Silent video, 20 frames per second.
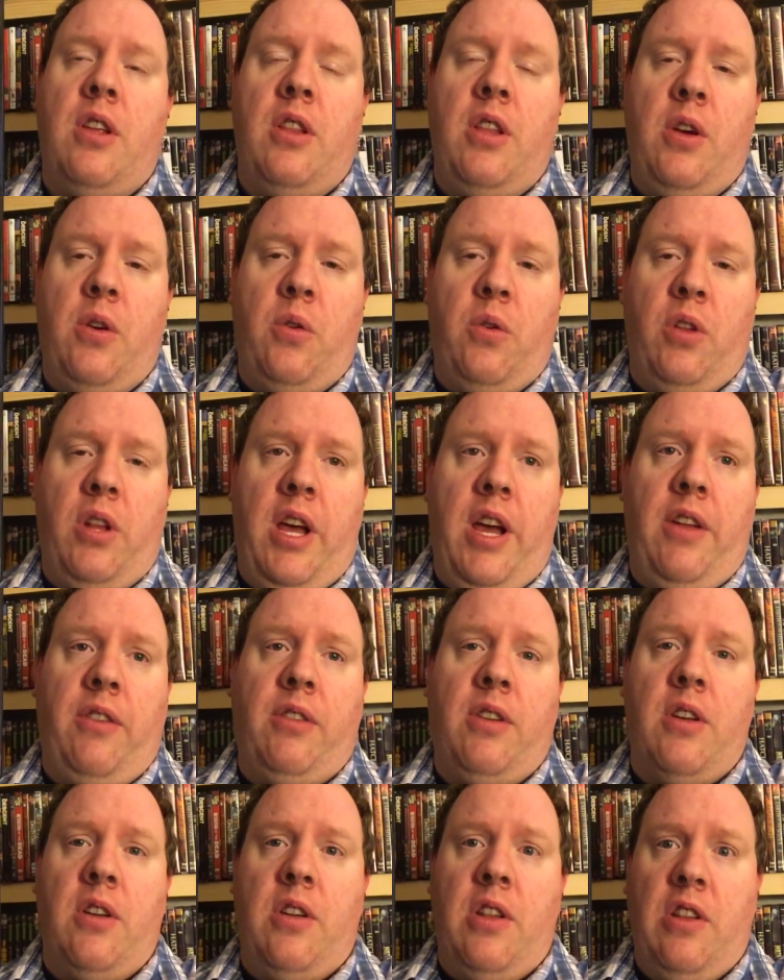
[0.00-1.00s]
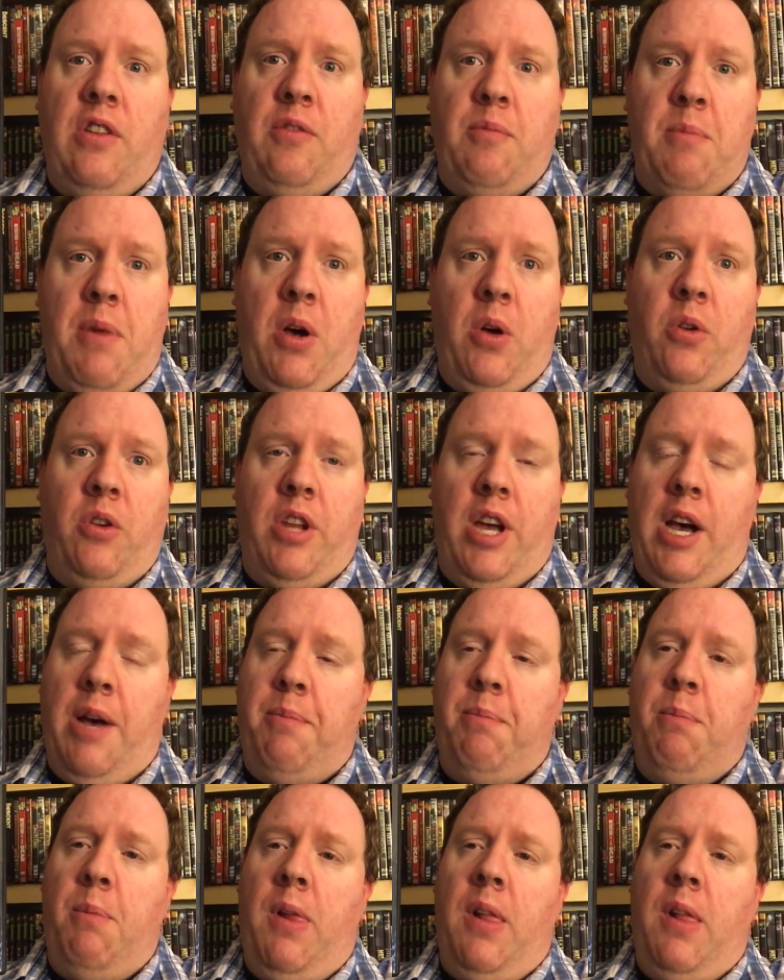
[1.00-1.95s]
They go to Alaska to this mountaintop.